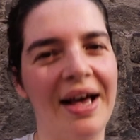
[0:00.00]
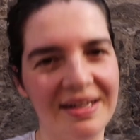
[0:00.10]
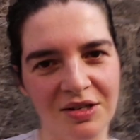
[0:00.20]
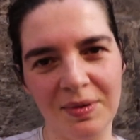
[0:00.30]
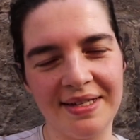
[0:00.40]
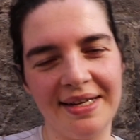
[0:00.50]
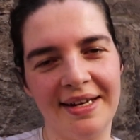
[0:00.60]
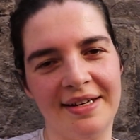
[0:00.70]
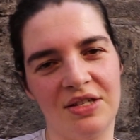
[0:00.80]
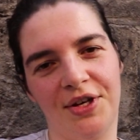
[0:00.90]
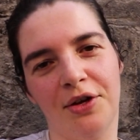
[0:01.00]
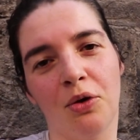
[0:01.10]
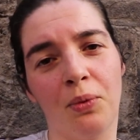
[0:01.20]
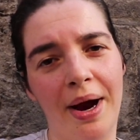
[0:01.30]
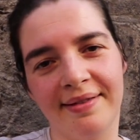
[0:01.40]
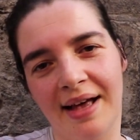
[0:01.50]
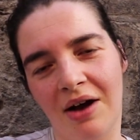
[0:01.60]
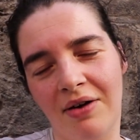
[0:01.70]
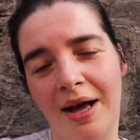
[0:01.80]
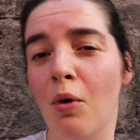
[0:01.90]
As you will see in this video, right
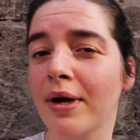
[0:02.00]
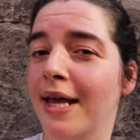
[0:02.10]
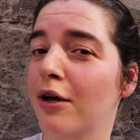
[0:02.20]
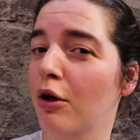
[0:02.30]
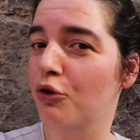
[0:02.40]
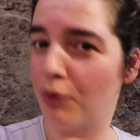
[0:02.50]
now I'm walking on